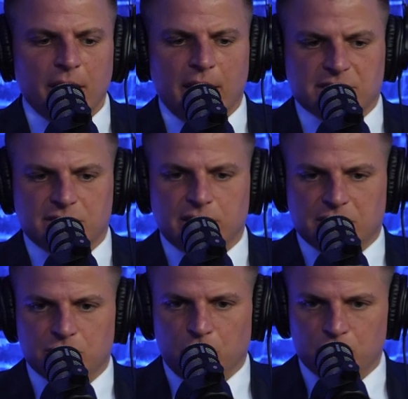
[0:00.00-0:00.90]
it's,
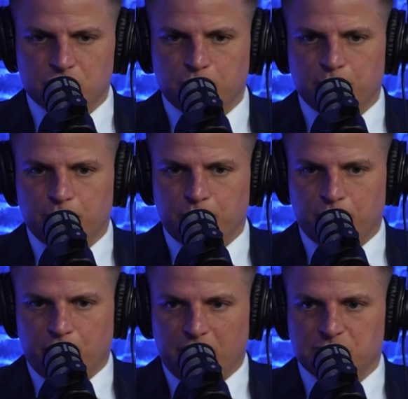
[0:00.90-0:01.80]
it's those
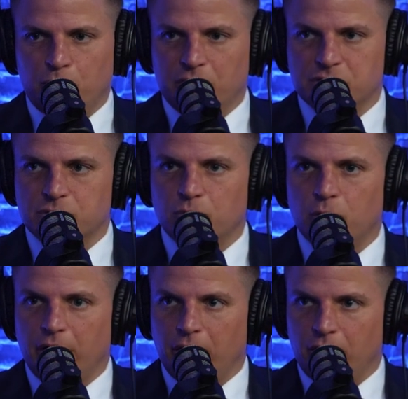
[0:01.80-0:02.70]
price points
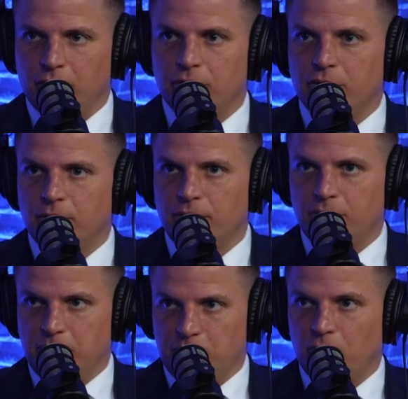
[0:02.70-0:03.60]
where
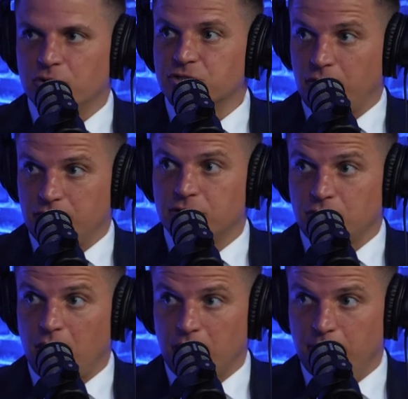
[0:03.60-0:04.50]
the people are starting to
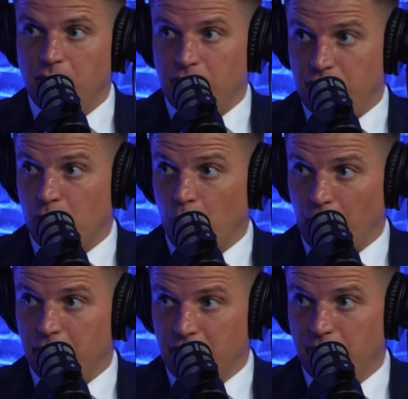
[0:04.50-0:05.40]
talk about and they're
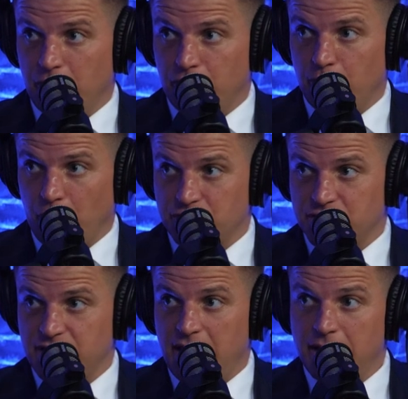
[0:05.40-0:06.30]
worrying about the
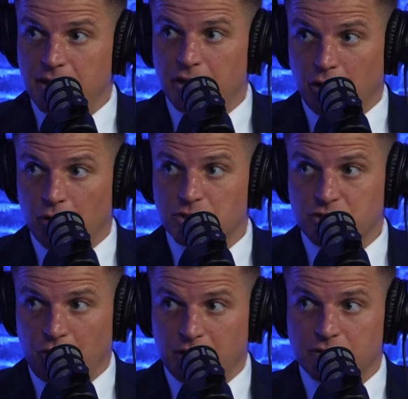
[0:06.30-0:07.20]
mortgages and they're
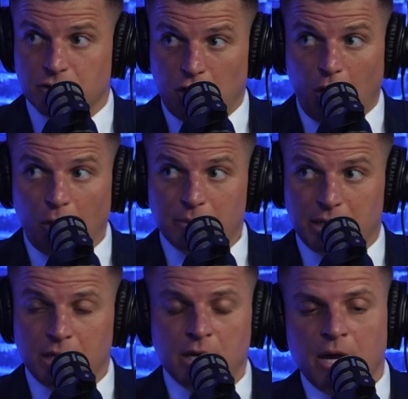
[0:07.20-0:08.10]
starting to call me.